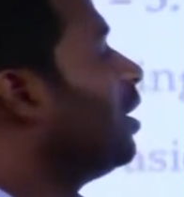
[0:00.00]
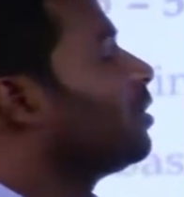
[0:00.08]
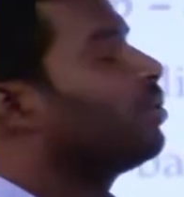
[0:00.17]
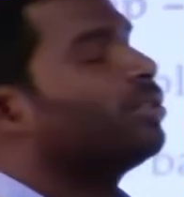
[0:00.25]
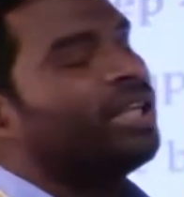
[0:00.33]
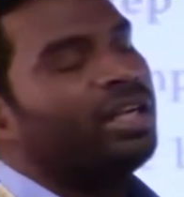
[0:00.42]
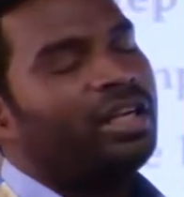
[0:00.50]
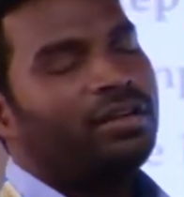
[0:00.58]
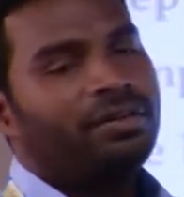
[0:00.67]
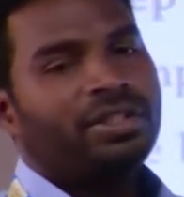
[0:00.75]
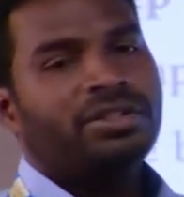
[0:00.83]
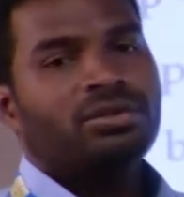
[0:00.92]
So generally
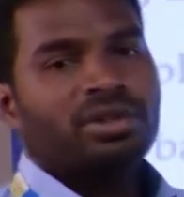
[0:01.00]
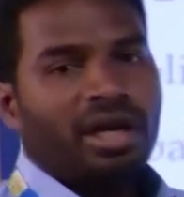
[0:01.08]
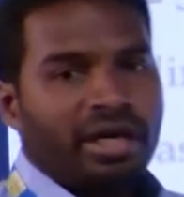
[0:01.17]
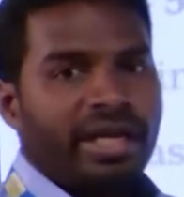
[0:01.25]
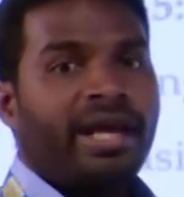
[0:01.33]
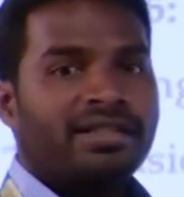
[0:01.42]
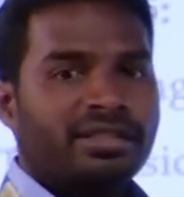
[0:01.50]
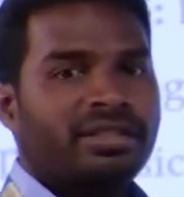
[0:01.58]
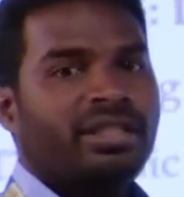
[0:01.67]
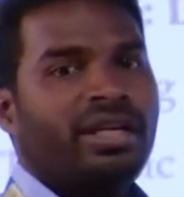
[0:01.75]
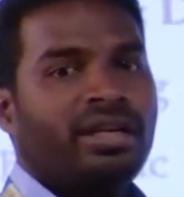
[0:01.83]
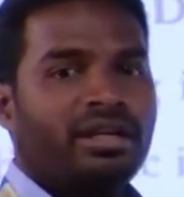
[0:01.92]
we should not ask
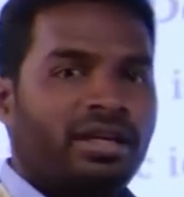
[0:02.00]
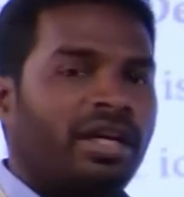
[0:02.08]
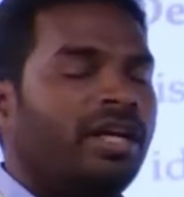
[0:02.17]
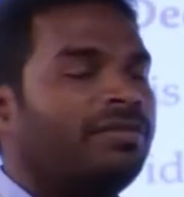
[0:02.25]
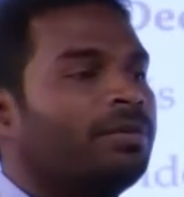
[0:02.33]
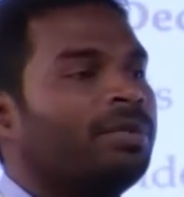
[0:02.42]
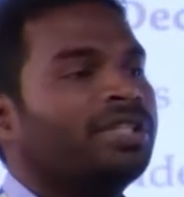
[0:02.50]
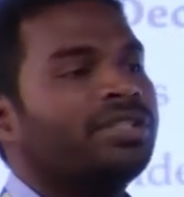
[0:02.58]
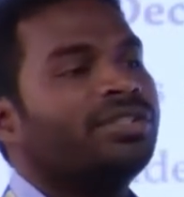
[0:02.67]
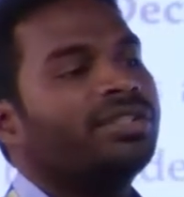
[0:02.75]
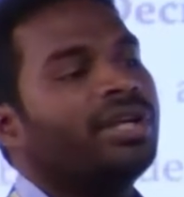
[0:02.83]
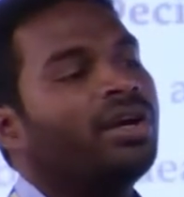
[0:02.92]
the
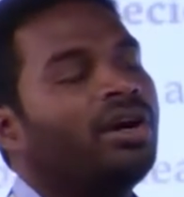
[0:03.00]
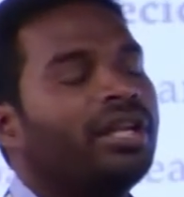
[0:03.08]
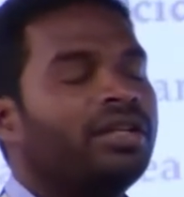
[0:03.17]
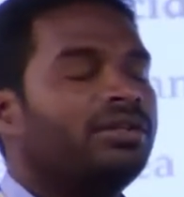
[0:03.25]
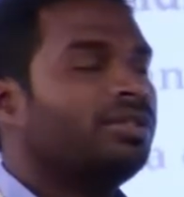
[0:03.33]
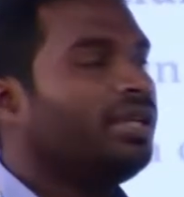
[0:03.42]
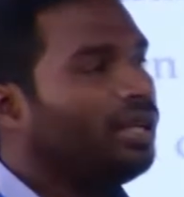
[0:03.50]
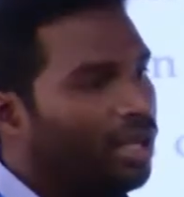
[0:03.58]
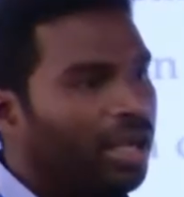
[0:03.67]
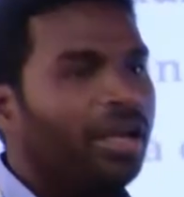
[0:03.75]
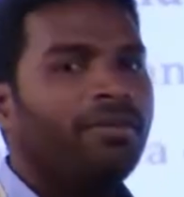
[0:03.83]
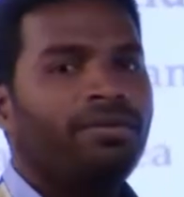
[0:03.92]
informations regarding to the
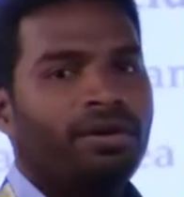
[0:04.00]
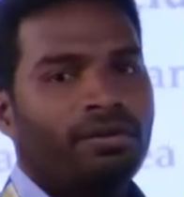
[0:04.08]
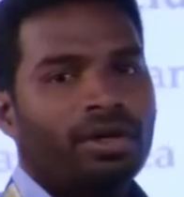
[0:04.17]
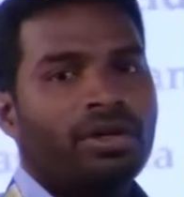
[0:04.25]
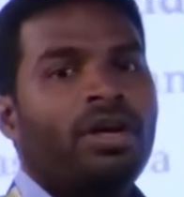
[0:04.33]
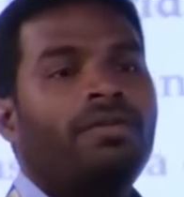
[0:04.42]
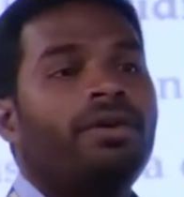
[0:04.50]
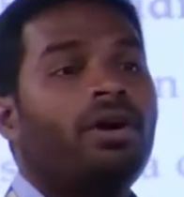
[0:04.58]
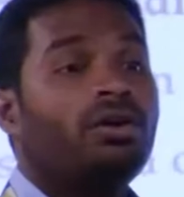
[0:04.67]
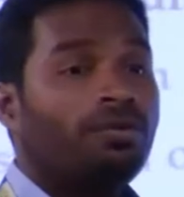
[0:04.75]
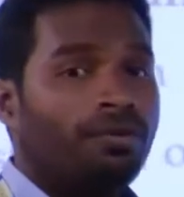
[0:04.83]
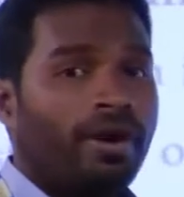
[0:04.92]
everyone. We
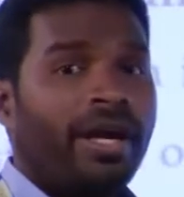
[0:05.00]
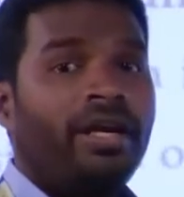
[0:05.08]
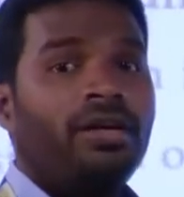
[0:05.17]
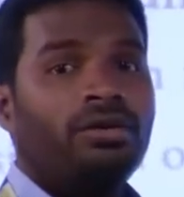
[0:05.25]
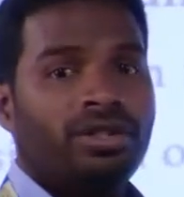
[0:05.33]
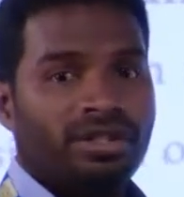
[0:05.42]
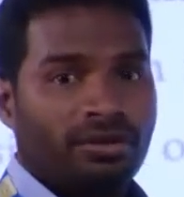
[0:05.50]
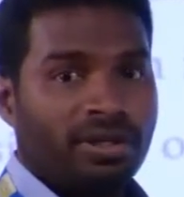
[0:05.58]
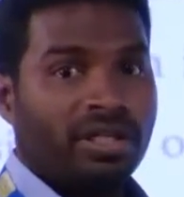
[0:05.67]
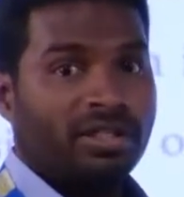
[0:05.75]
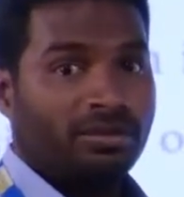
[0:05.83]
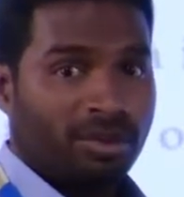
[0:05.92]
have to find who is our
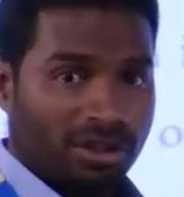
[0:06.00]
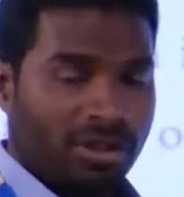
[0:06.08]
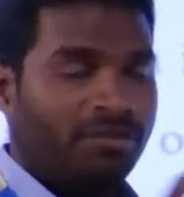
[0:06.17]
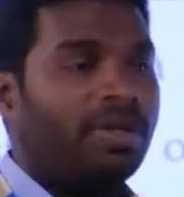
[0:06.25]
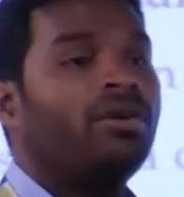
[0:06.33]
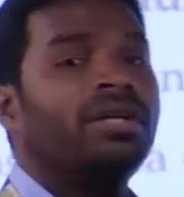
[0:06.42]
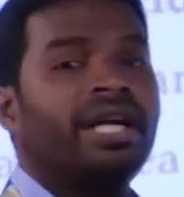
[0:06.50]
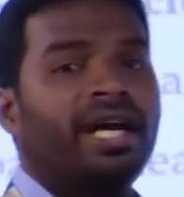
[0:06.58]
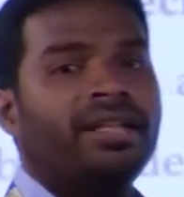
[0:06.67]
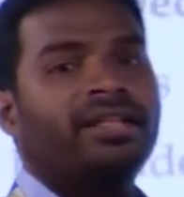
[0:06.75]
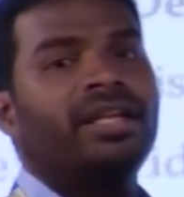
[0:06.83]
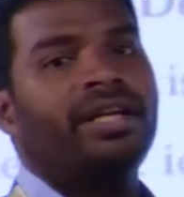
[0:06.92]
customers and we have to
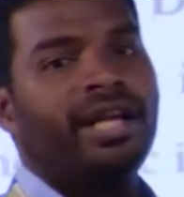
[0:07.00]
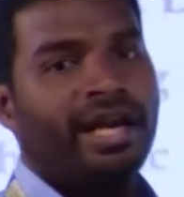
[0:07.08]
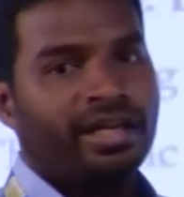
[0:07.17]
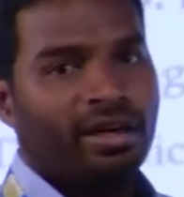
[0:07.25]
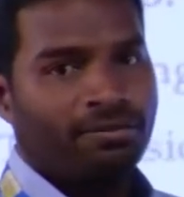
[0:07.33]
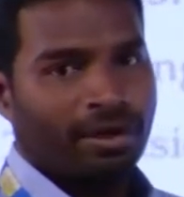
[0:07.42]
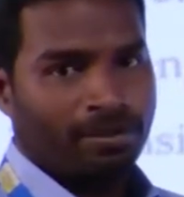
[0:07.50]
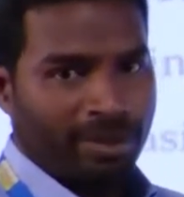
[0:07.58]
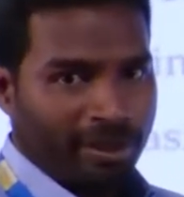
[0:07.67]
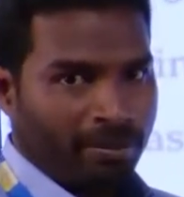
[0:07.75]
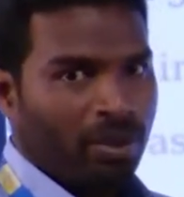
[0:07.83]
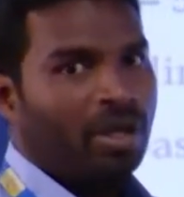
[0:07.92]
gather the data from
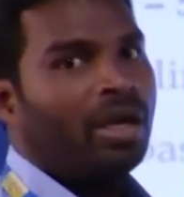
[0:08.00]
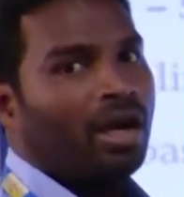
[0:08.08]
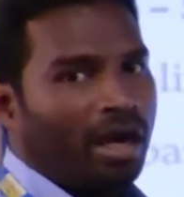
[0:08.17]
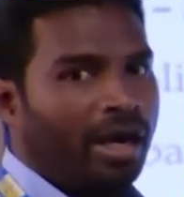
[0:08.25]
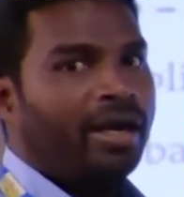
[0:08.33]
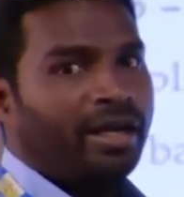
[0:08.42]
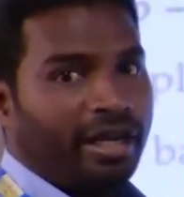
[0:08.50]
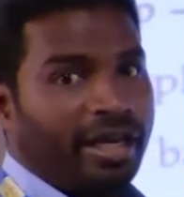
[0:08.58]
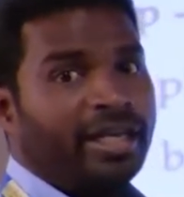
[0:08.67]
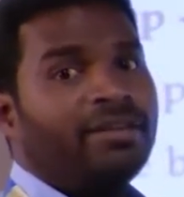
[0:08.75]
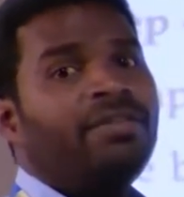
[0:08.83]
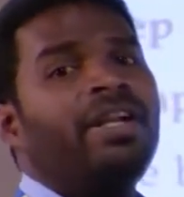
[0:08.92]
them, and
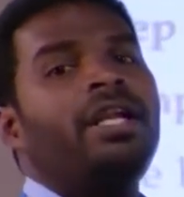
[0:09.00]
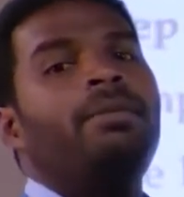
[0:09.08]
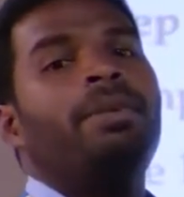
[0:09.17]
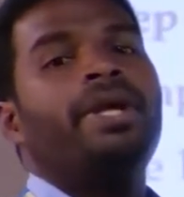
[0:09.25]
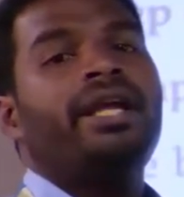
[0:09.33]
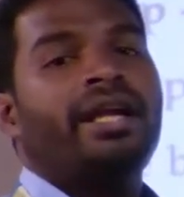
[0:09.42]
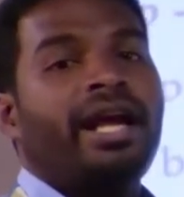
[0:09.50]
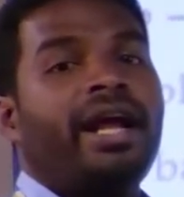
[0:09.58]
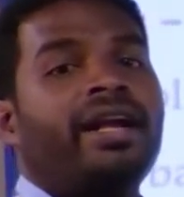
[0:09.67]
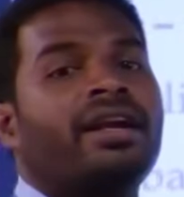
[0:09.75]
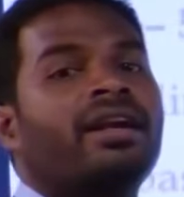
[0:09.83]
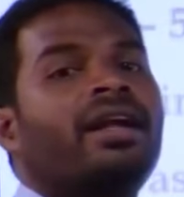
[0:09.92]
it will be
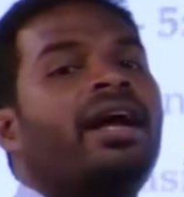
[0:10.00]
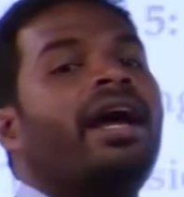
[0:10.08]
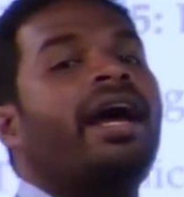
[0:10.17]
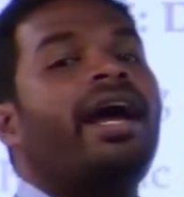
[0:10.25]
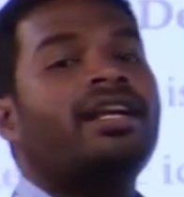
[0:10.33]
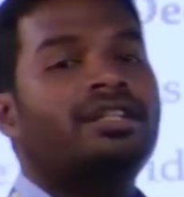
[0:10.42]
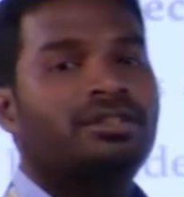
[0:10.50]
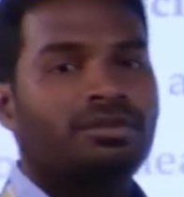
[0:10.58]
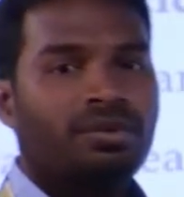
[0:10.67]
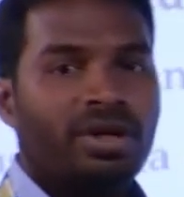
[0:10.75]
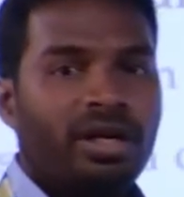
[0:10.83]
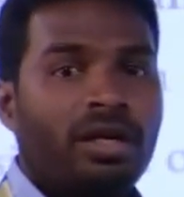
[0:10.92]
an
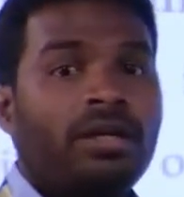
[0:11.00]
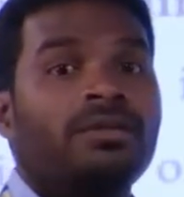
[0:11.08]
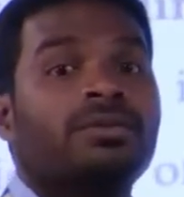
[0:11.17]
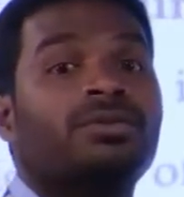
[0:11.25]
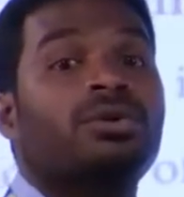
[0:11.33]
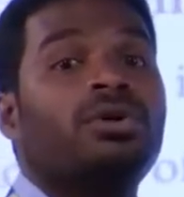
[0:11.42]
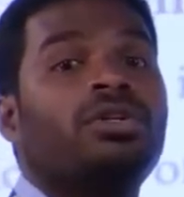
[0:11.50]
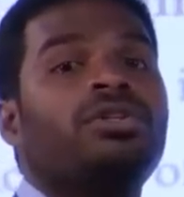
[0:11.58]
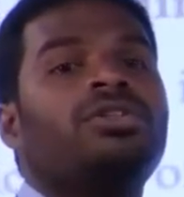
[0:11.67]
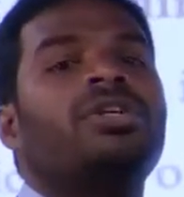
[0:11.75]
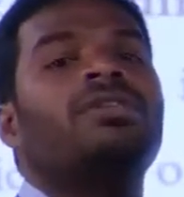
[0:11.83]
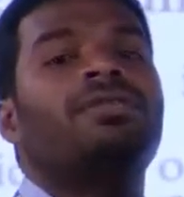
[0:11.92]
actual
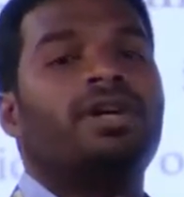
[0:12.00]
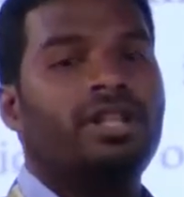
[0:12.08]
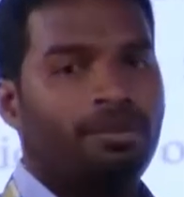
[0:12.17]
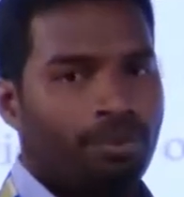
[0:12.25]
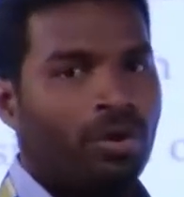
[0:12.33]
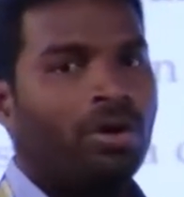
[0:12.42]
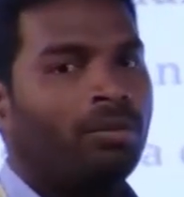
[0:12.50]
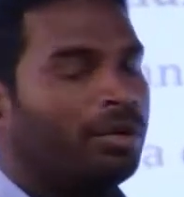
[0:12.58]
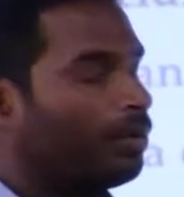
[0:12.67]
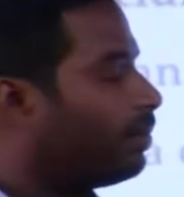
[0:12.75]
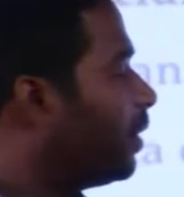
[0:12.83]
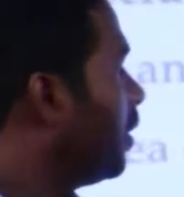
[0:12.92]
solution for the problem.